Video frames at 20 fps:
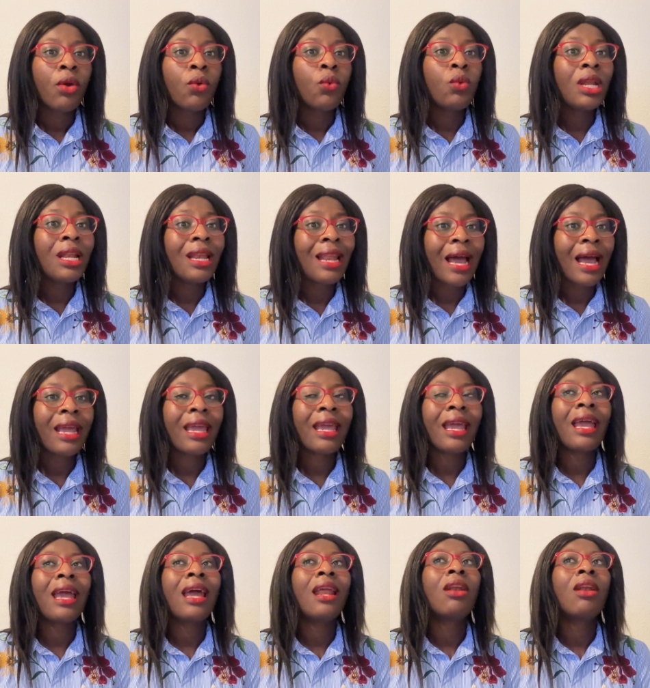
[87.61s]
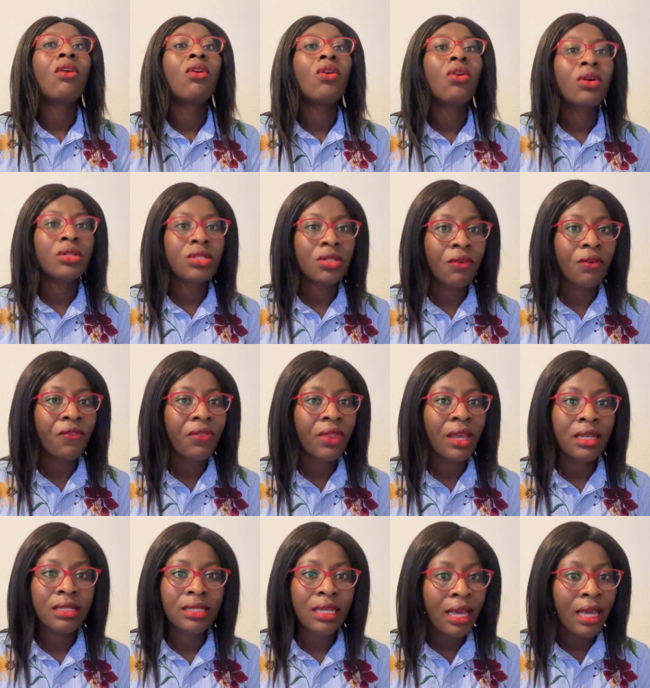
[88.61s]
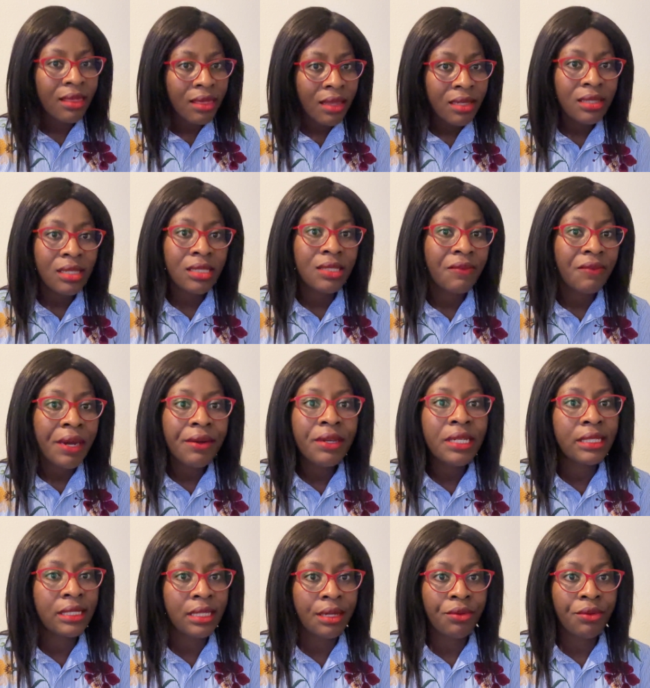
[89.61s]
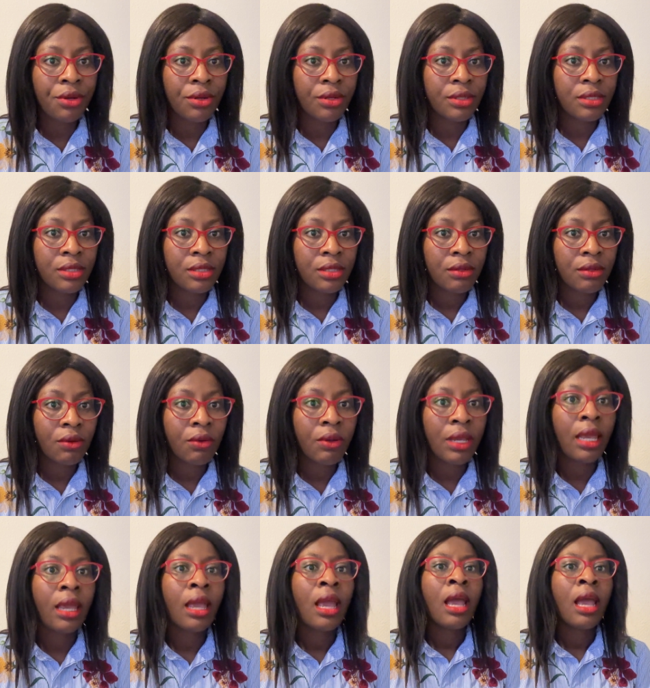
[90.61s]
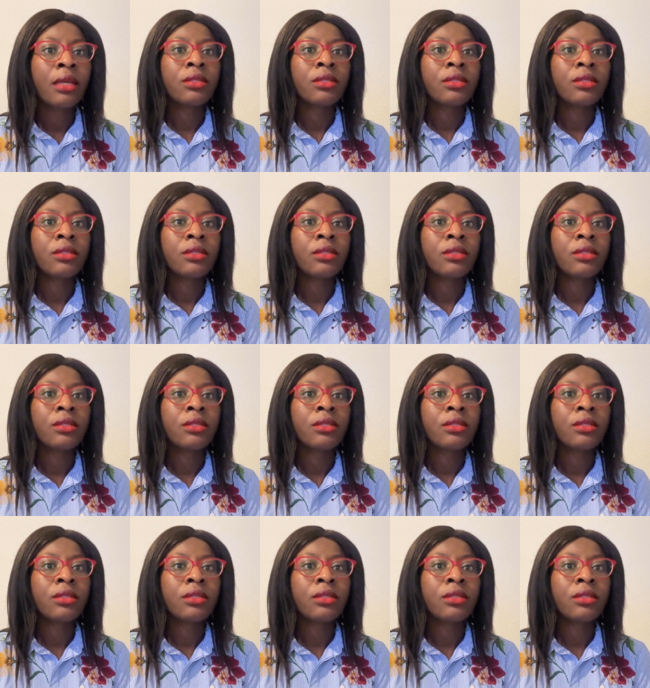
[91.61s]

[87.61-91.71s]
We lack a lot of things, and this is very serious, okay?